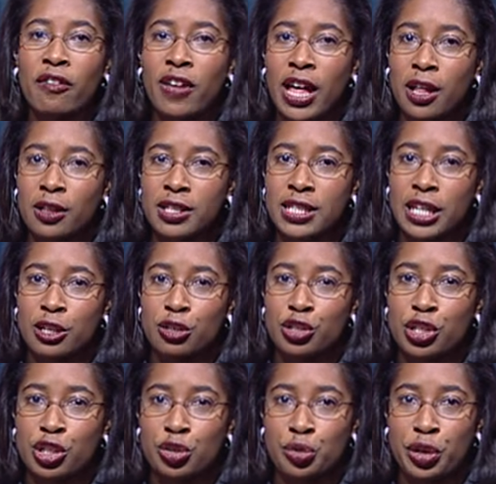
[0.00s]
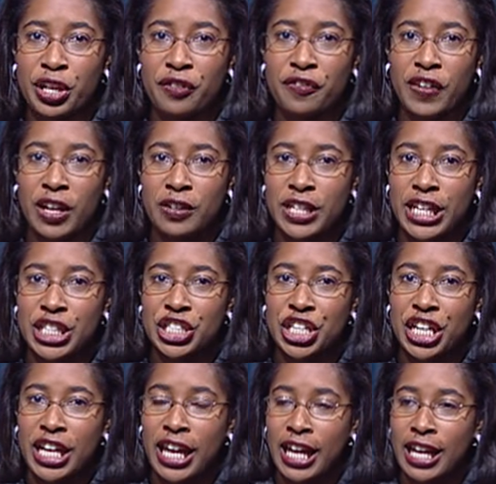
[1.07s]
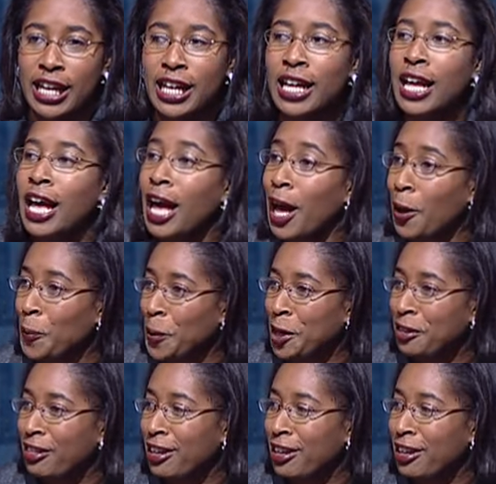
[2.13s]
of Health Centers Detroit Foundation, Inc. I want to